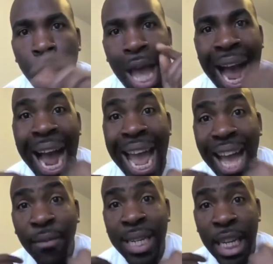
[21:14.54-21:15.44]
I
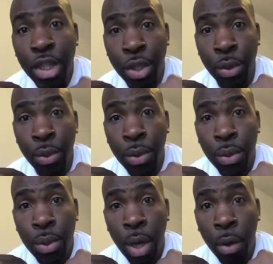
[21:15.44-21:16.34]
have an issue,
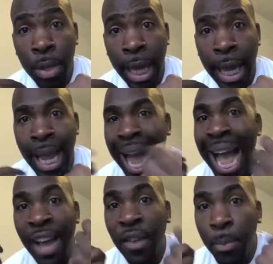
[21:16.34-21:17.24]
okay, I
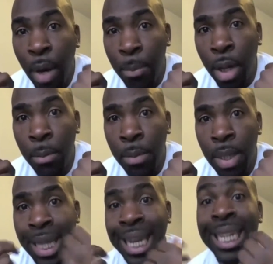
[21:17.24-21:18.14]
have a problem
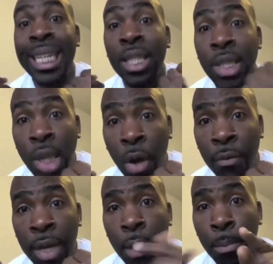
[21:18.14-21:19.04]
that I need
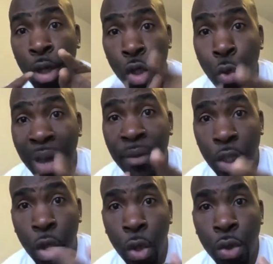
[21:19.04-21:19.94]
solving, but you have a
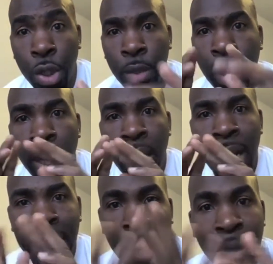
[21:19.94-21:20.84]
solution.
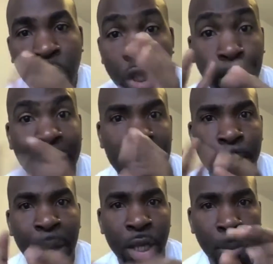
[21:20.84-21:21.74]
Let me just paint this
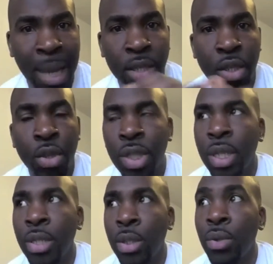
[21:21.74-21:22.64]
picture. Pastor
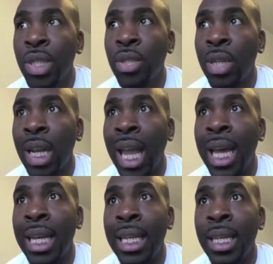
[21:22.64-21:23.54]
Tunji's, on the
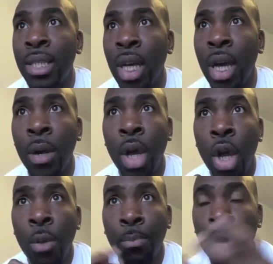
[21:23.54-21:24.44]
line, and he's a
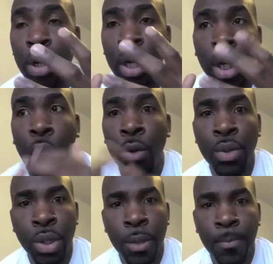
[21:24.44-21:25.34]
book
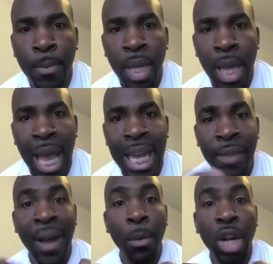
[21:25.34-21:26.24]
coach and
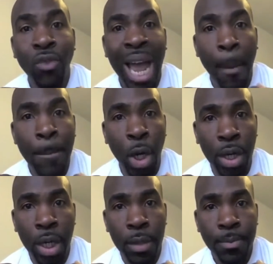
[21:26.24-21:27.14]
if I want to write a book,